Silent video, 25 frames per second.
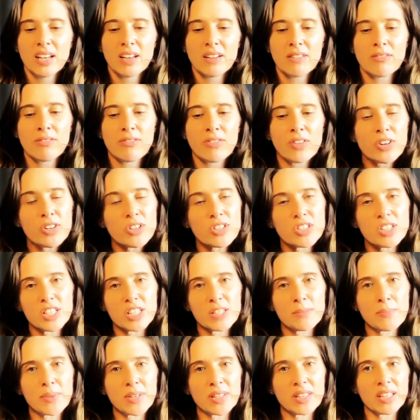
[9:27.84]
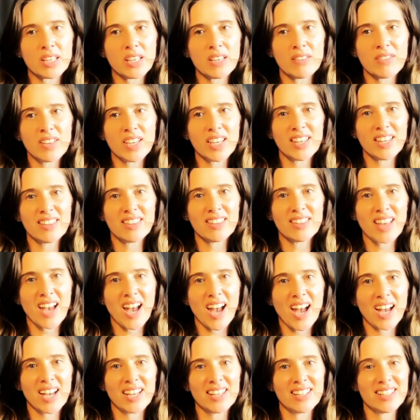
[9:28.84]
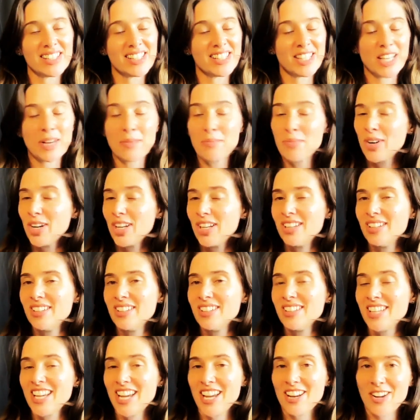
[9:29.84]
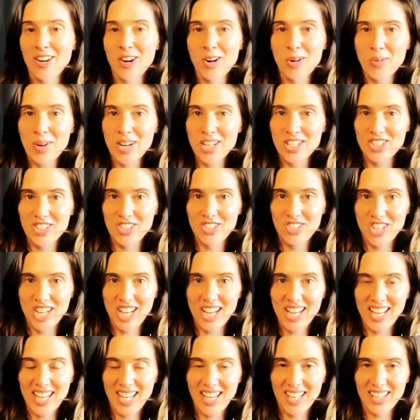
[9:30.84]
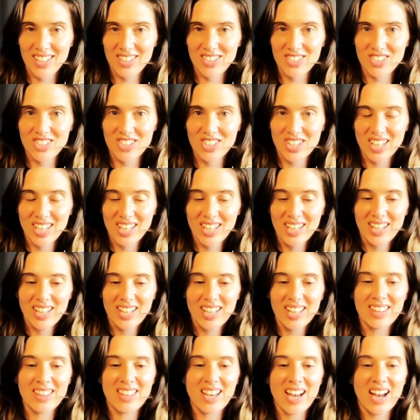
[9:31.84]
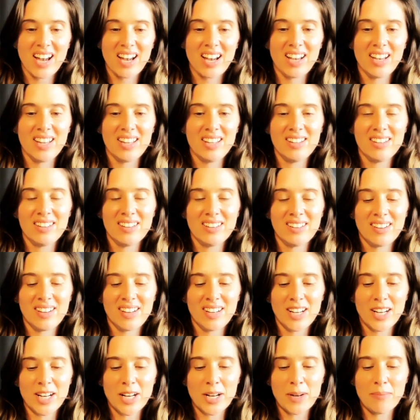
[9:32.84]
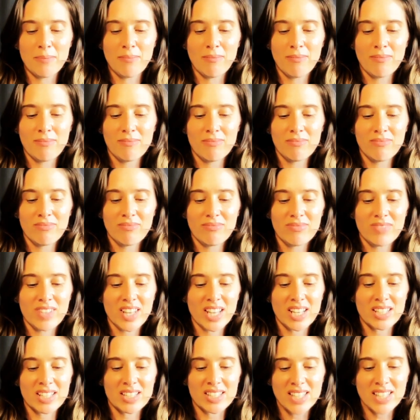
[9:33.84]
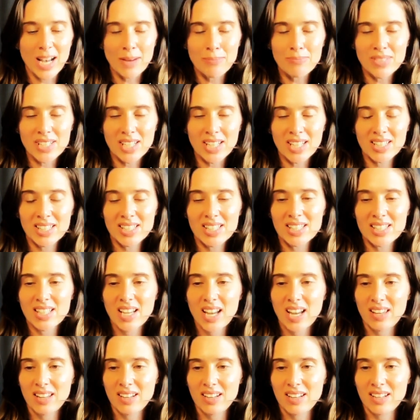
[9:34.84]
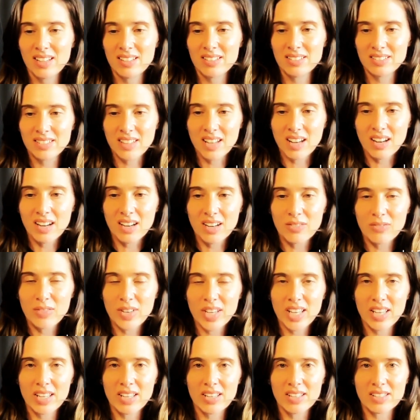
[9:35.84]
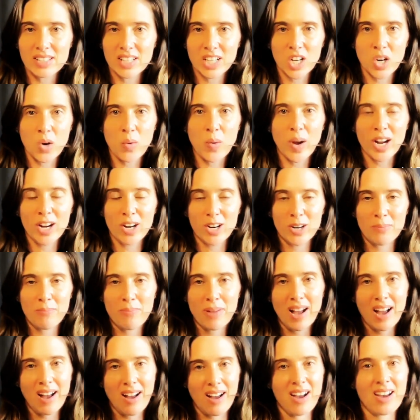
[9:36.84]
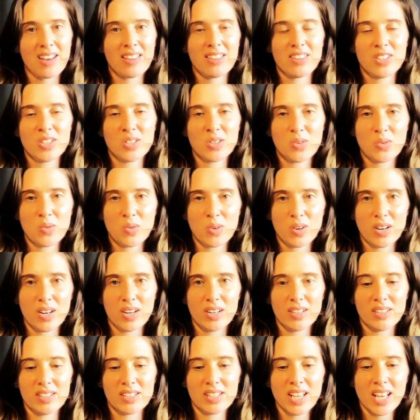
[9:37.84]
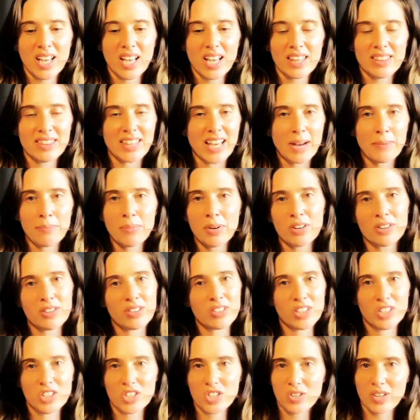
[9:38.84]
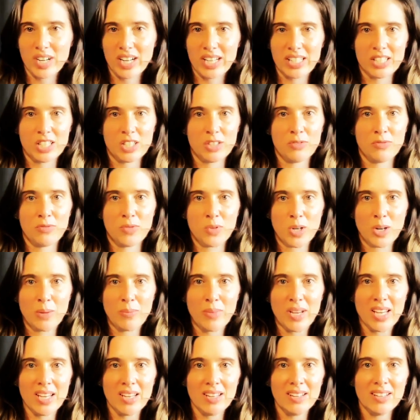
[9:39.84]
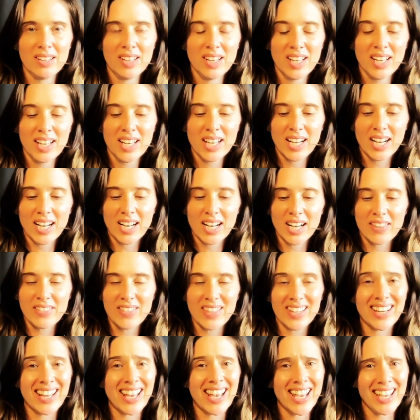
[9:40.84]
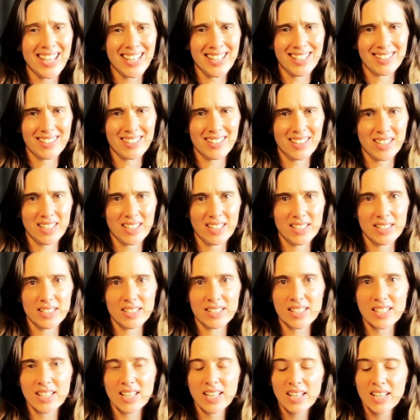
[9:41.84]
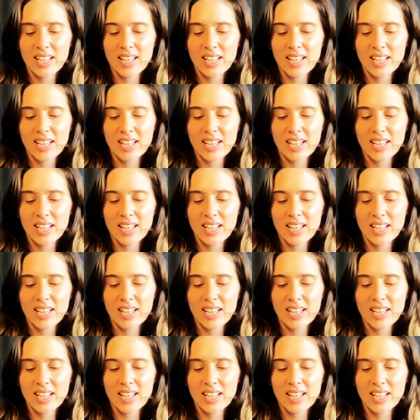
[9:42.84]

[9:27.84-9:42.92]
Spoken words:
versus believing that someone can always change, that acceptance and love is a quicker path towards that person transforming than hate is.